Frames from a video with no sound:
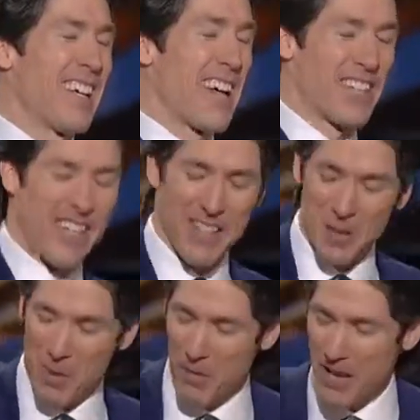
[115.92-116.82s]
I say
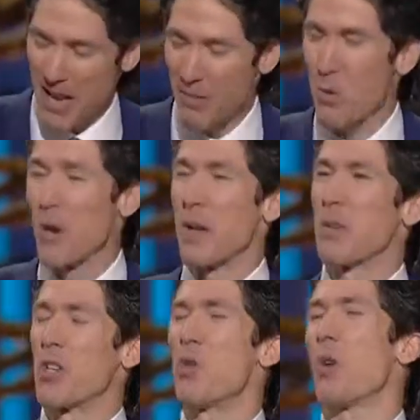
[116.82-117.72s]
this probably every week,
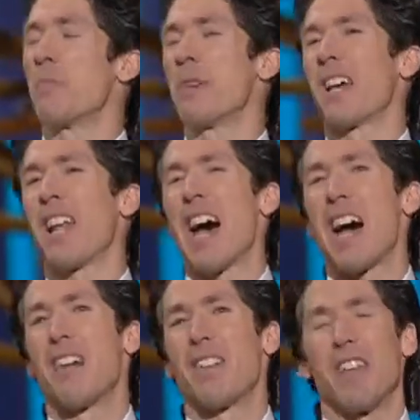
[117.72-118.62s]
but you wouldn't be
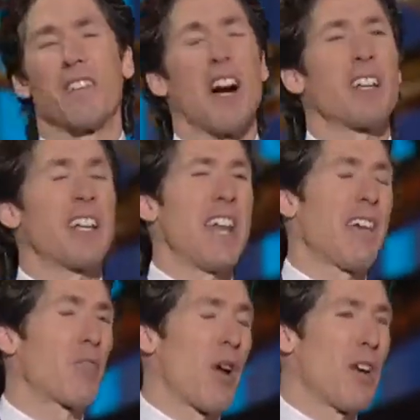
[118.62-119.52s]
alive if God didn't
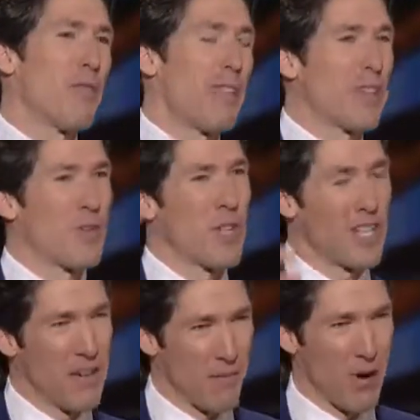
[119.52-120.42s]
have greater
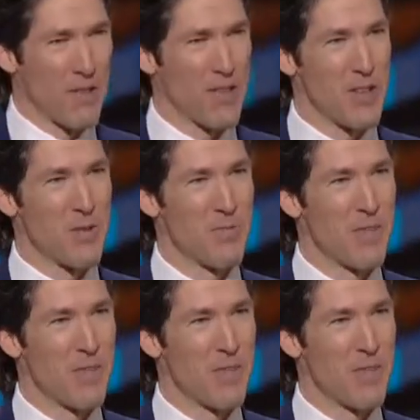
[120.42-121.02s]
victories in front of you.